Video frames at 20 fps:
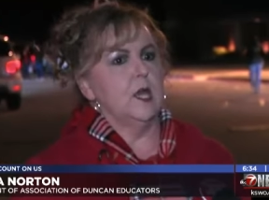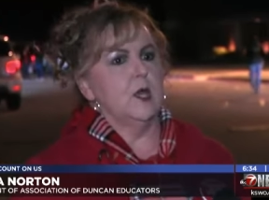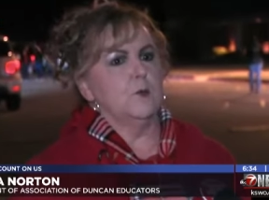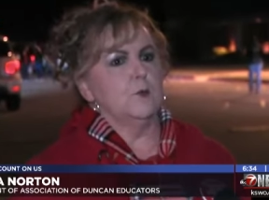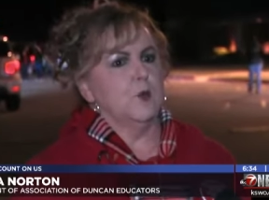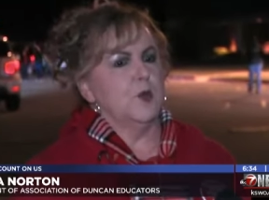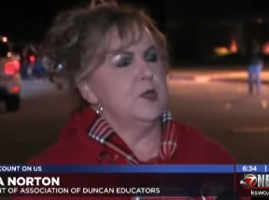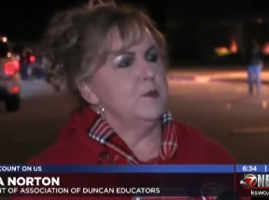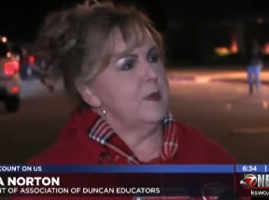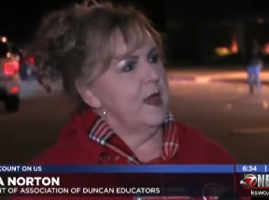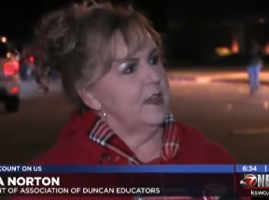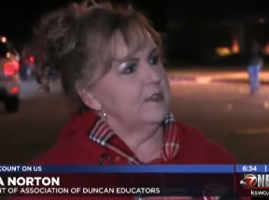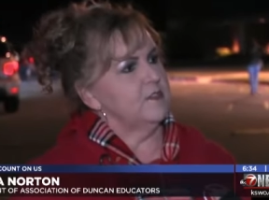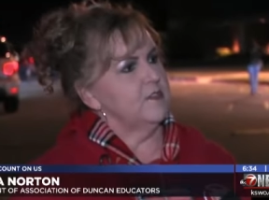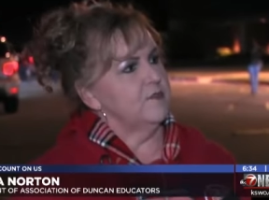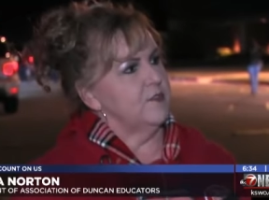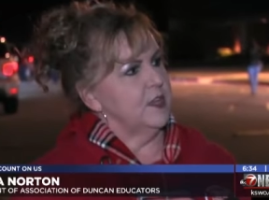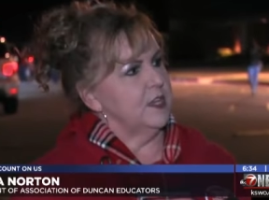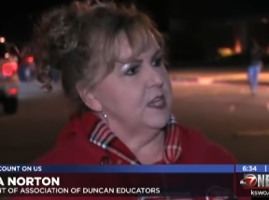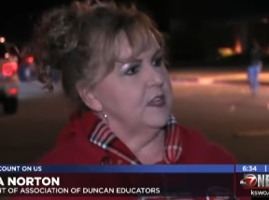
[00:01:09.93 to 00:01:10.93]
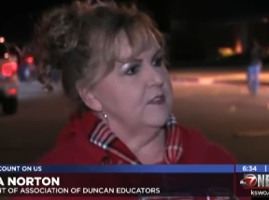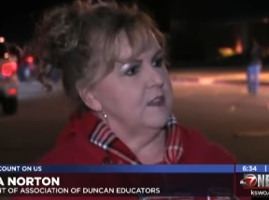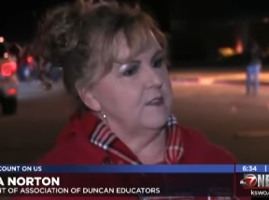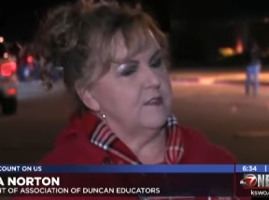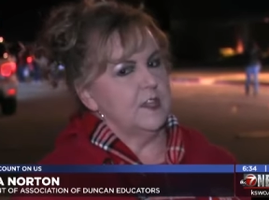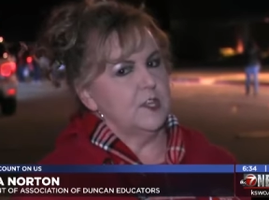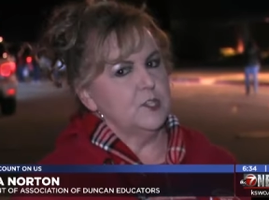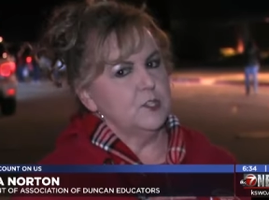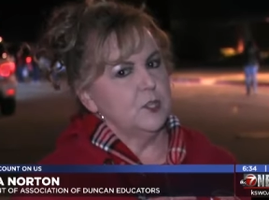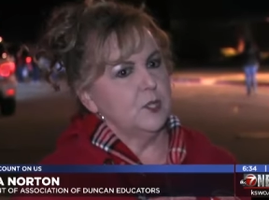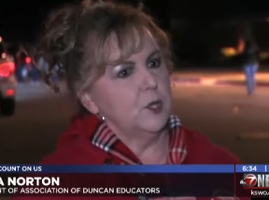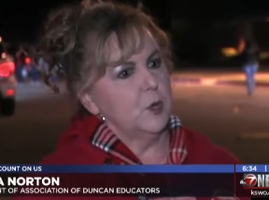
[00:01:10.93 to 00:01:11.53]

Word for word: bring back the funding that they took